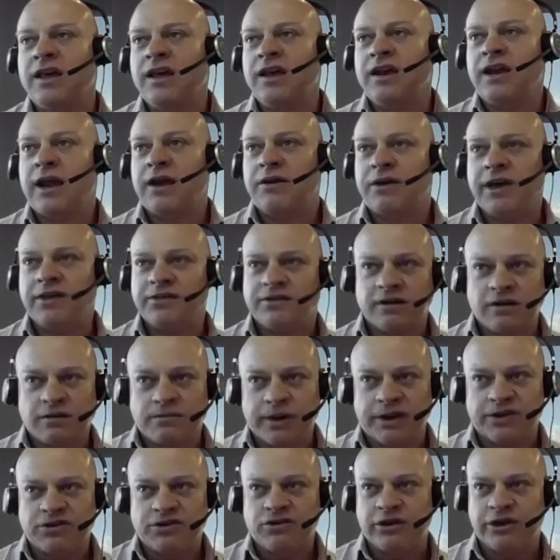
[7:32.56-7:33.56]
Now it gets a little
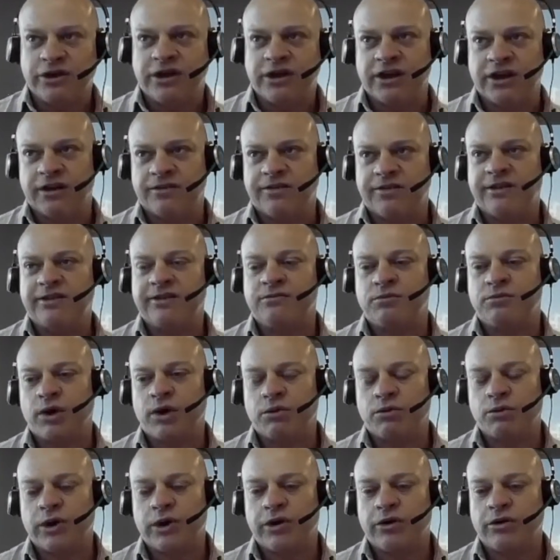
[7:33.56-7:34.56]
bit trickier, and this is
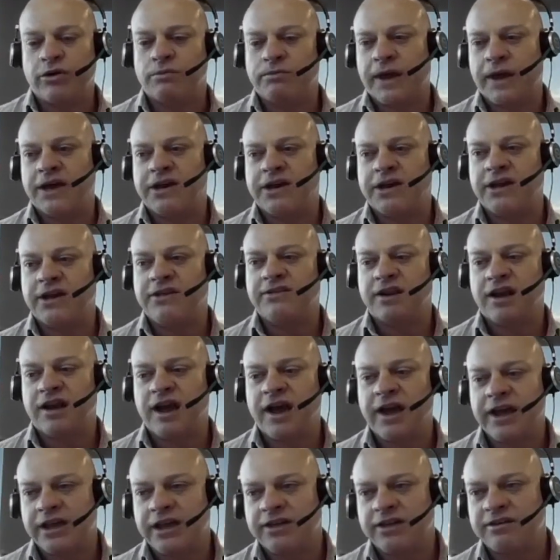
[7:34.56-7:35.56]
what we're all about here
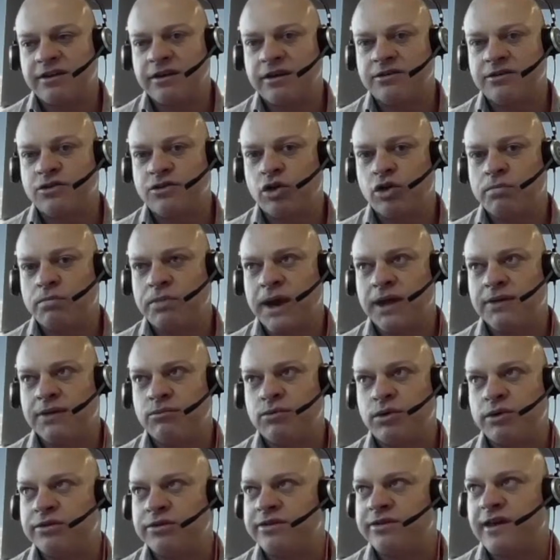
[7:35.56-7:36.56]
today. Is I'm going to talk about
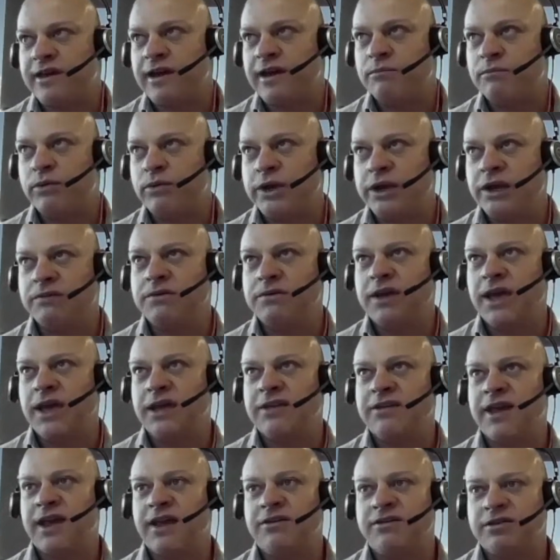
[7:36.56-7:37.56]
what when you get
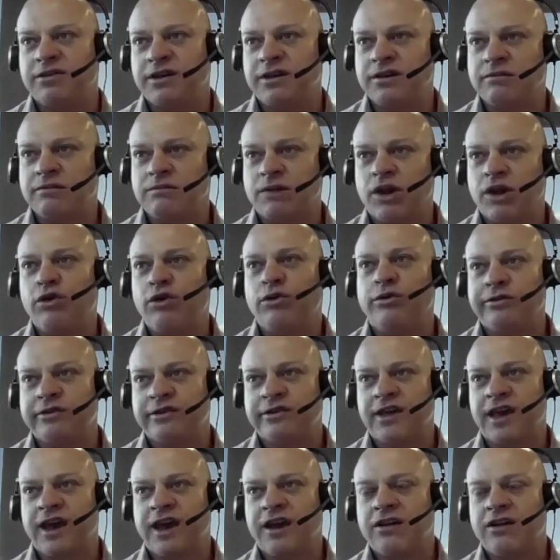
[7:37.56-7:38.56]
down to the local
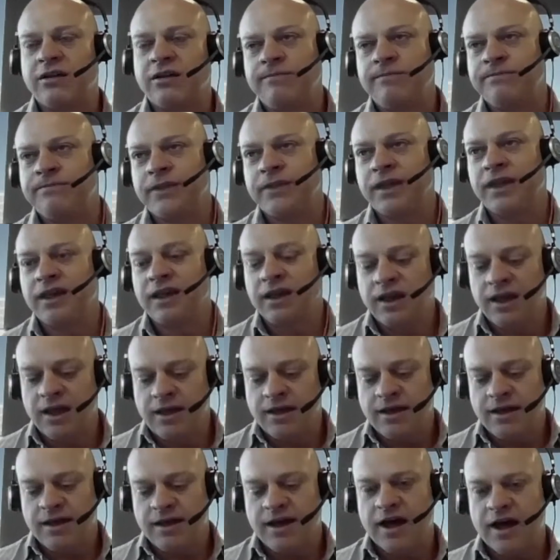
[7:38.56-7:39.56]
scale,
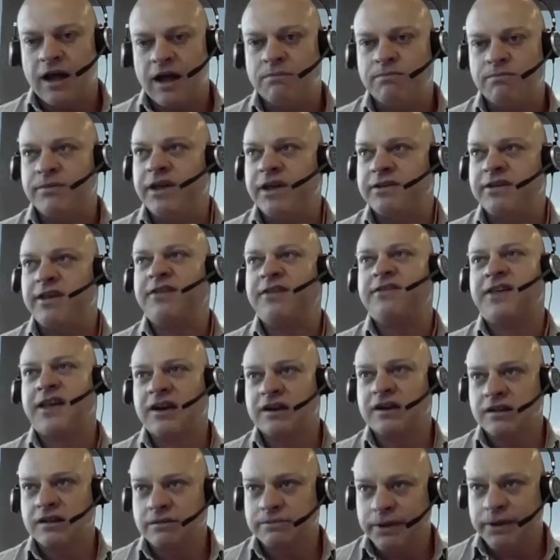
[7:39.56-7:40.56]
it does get a
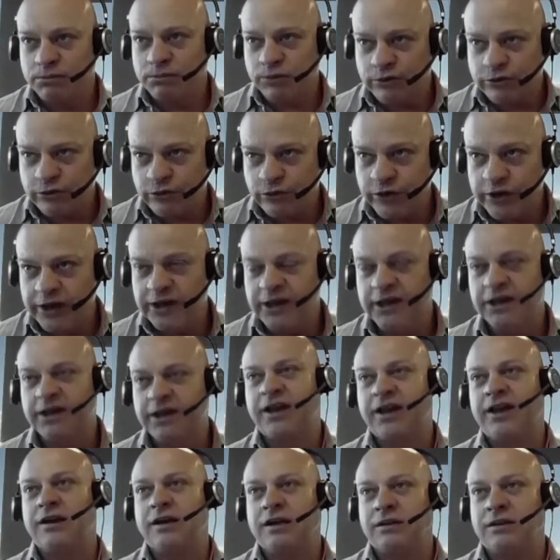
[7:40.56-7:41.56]
little bit more tricky
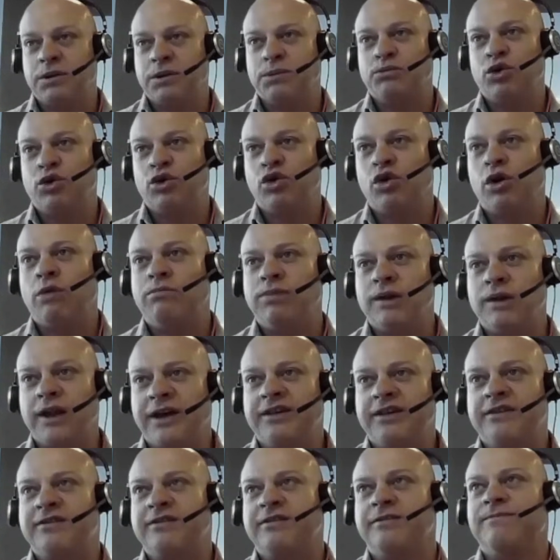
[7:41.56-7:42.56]
and a little bit more
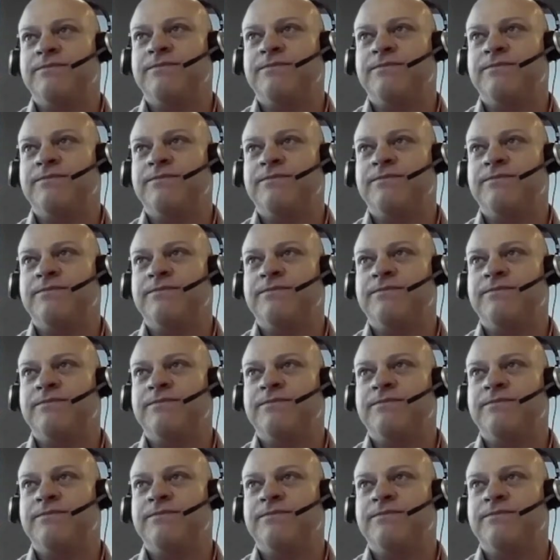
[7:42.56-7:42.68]
complex.